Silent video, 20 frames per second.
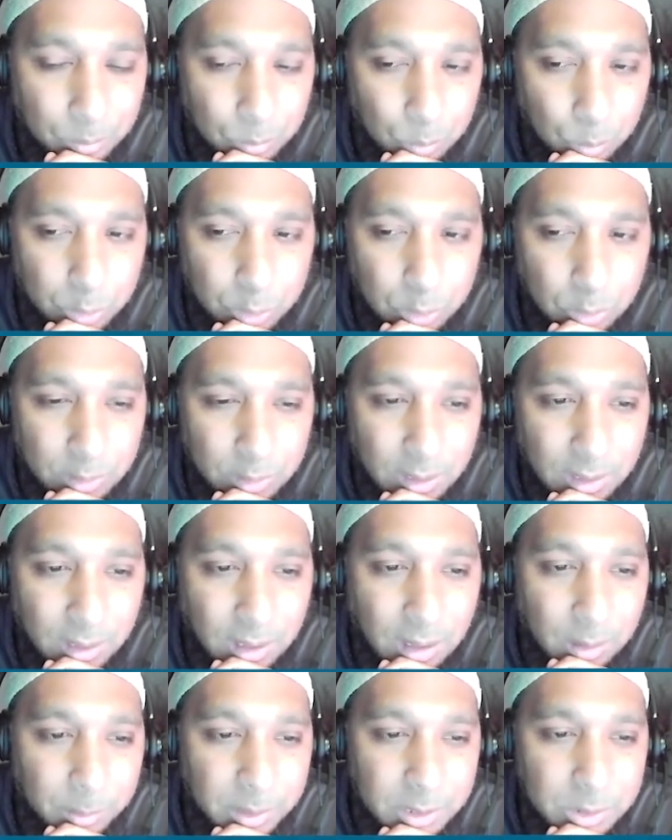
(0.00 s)
We don't.
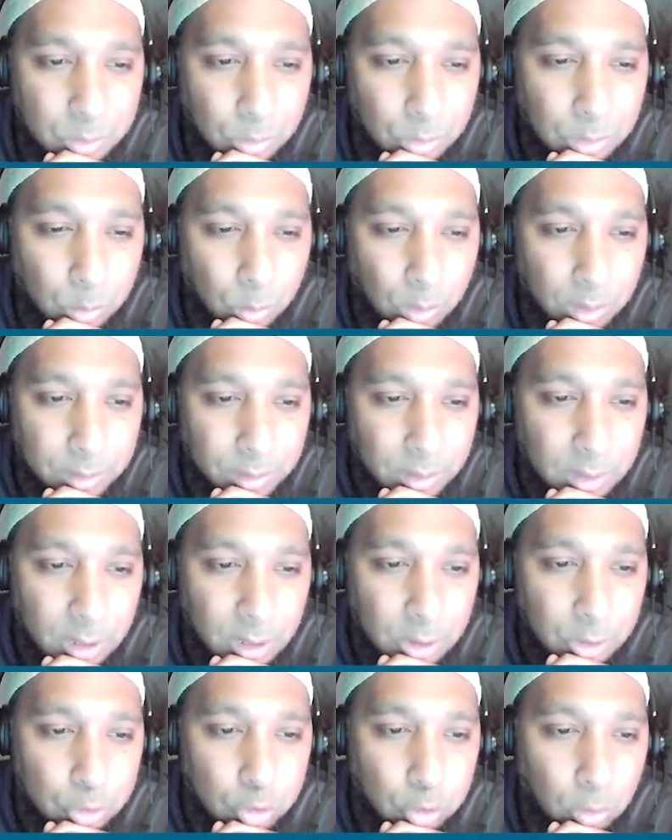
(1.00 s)
Alqama is the only one.
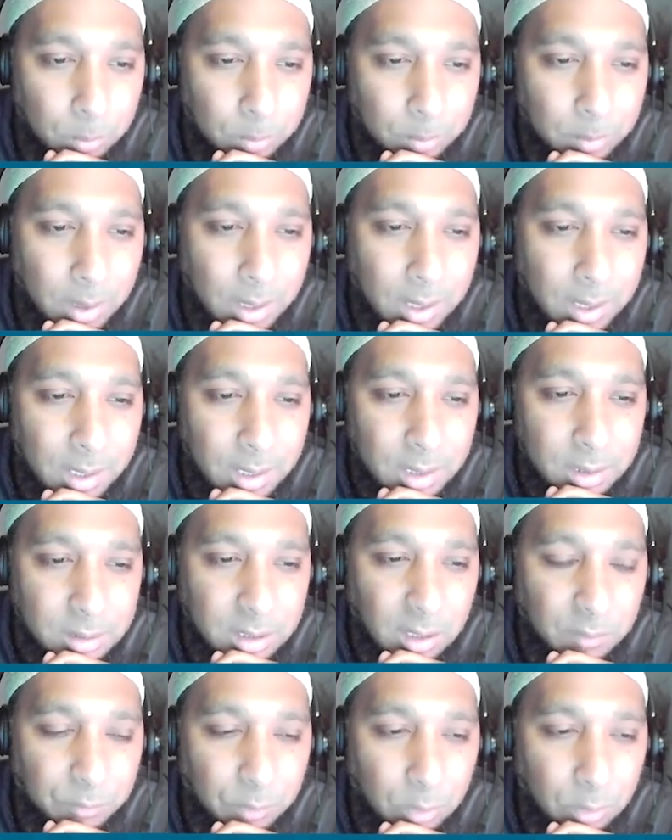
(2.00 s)
Summa
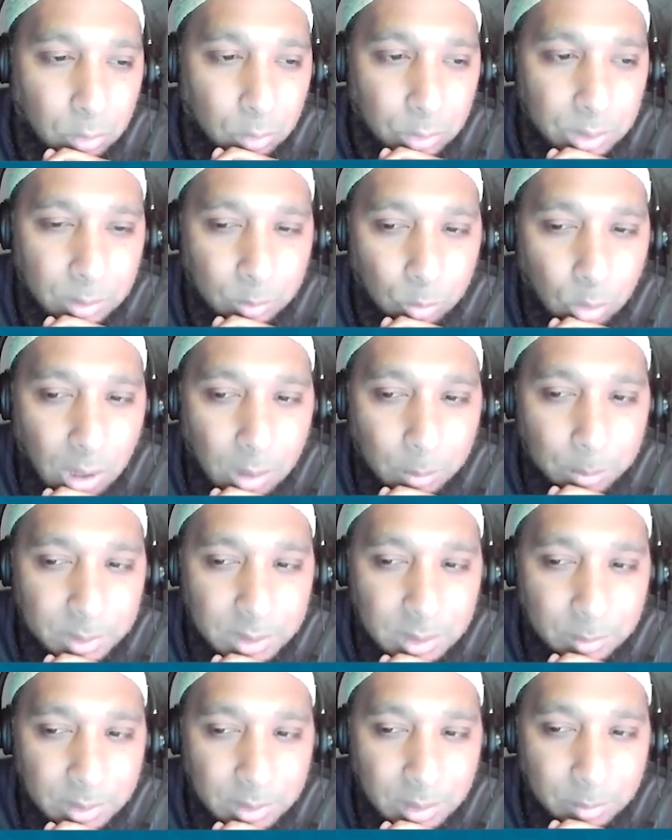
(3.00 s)
tafarrudi
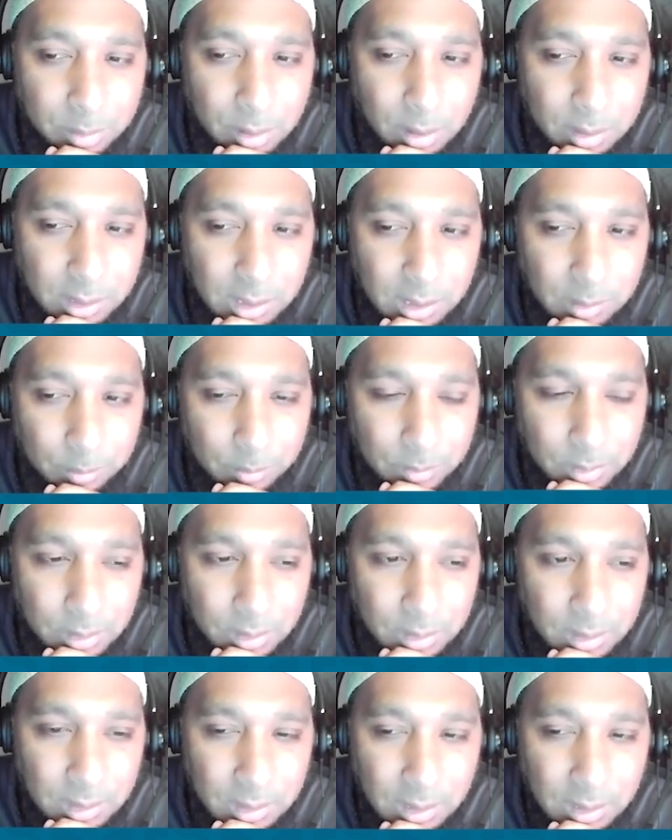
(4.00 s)
Muhammad ibn Ibrahim.
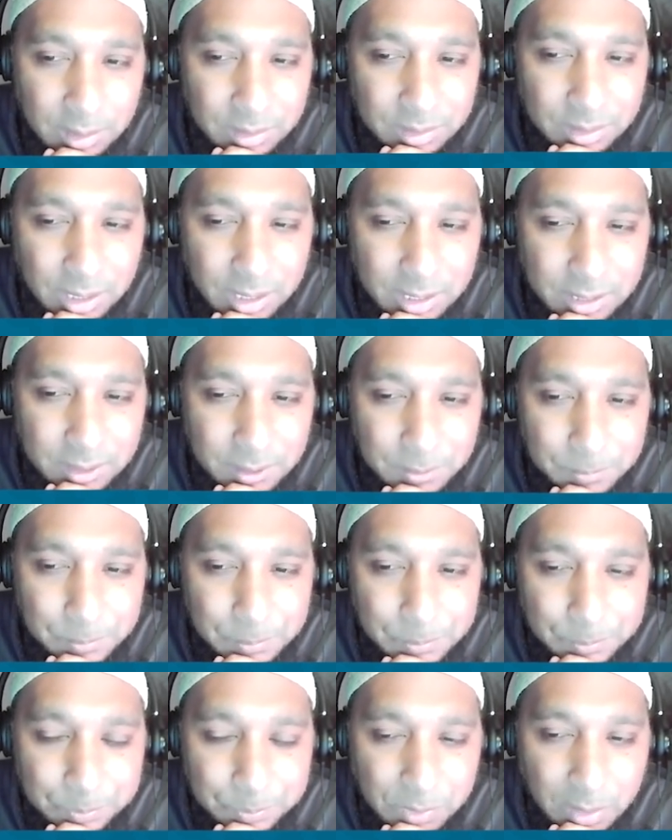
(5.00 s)
And then
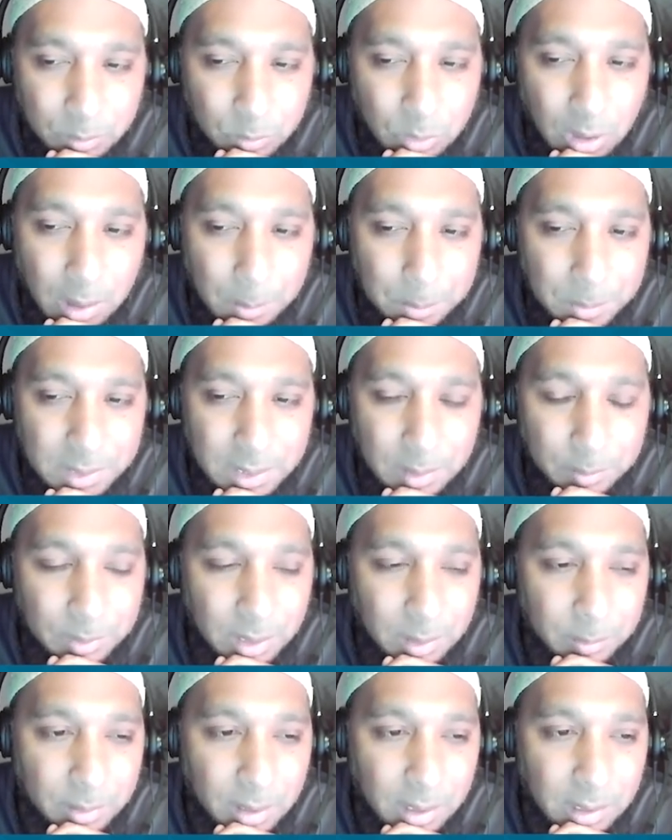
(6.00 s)
Muhammad ibn
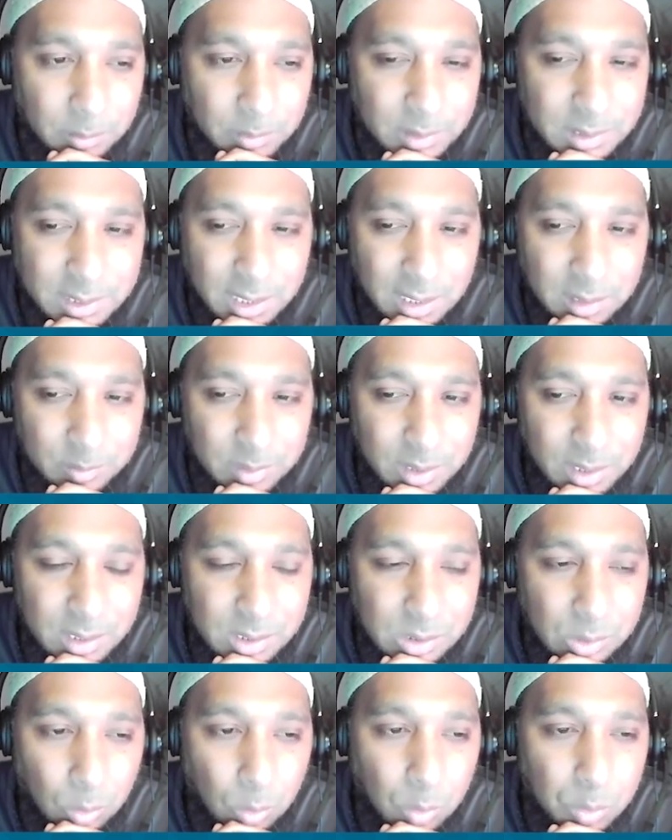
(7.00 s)
Ibrahim al-Taymi
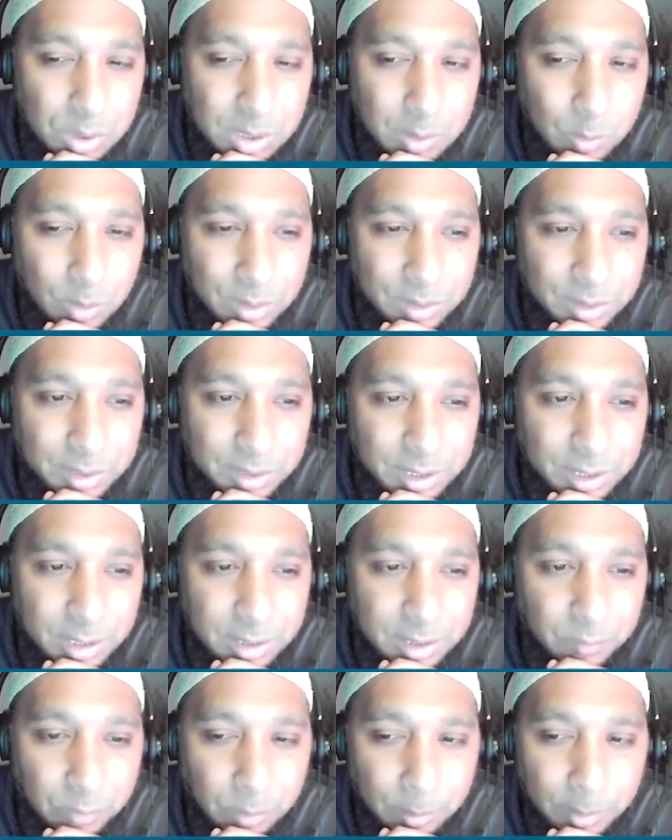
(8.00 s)
is the only one that
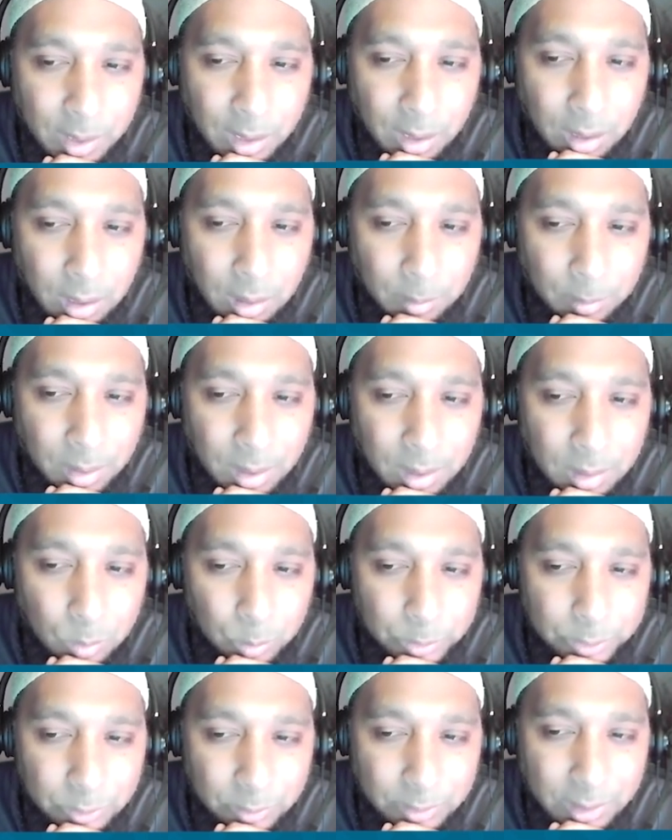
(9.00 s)
heard it from Alqama.
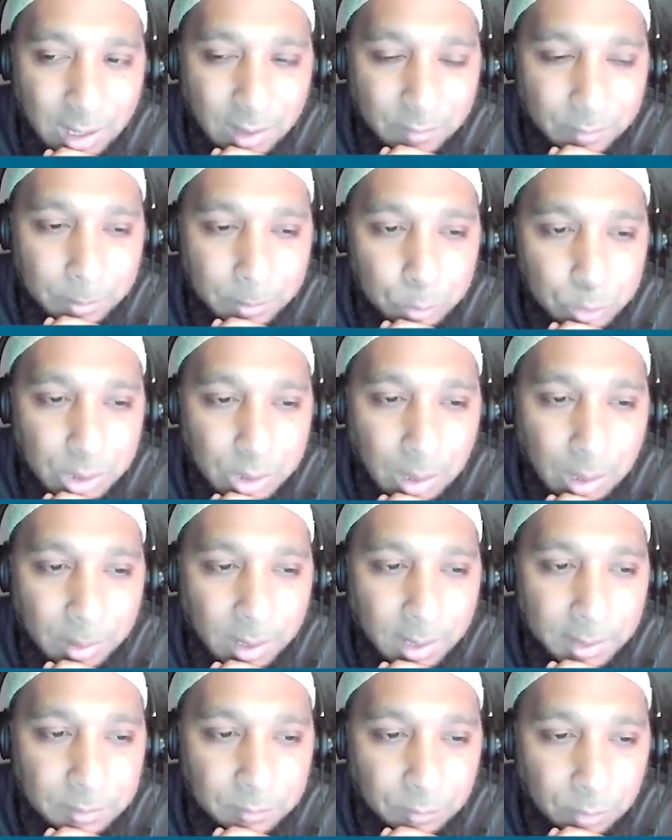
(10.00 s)
We don't have a
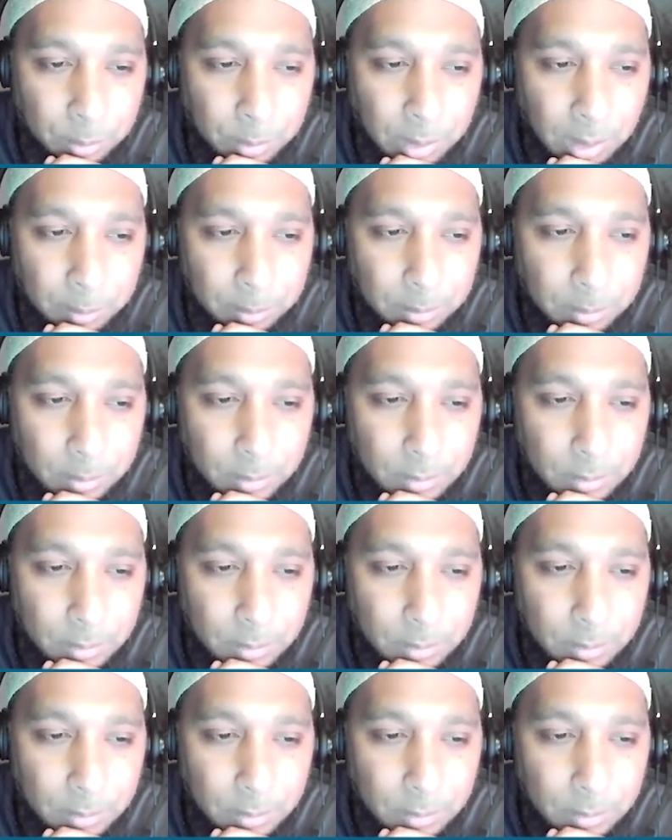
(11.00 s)
mutaba'at from him.